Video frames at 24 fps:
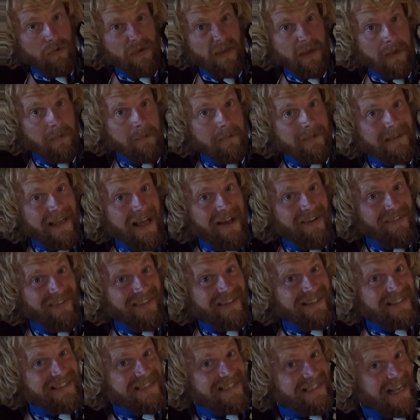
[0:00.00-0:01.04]
that comes down
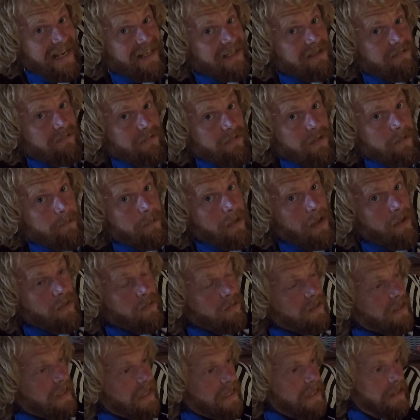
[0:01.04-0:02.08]
the center of the
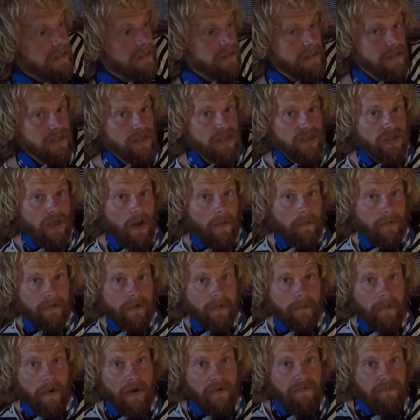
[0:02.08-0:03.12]
boat and stops
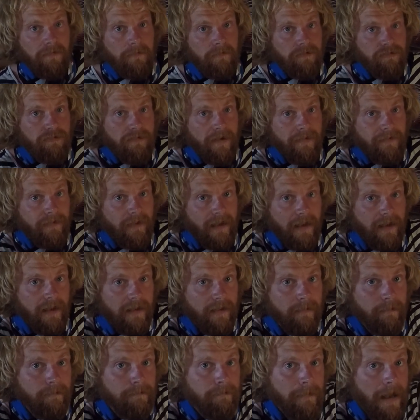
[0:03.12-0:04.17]
the boat from
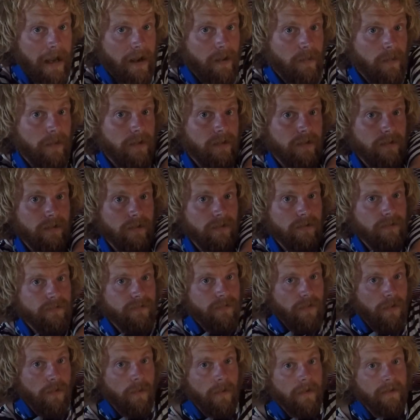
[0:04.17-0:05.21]
drifting backwards or
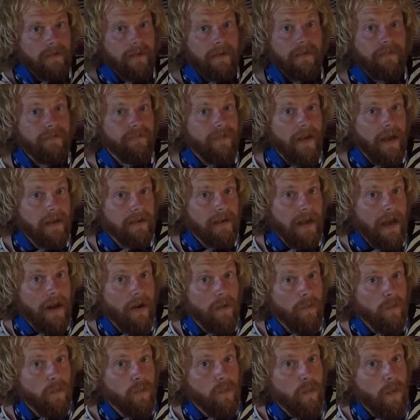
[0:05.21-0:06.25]
forwards. Let's find
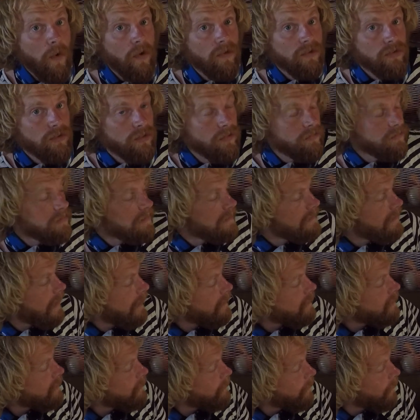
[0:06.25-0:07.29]
out what sort of
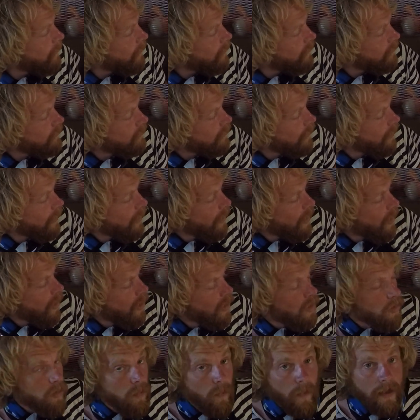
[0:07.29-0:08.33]
centerboard
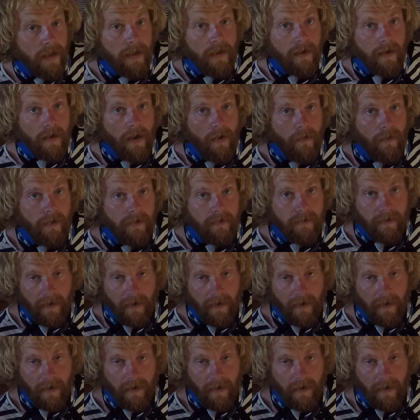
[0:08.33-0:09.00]
we are going to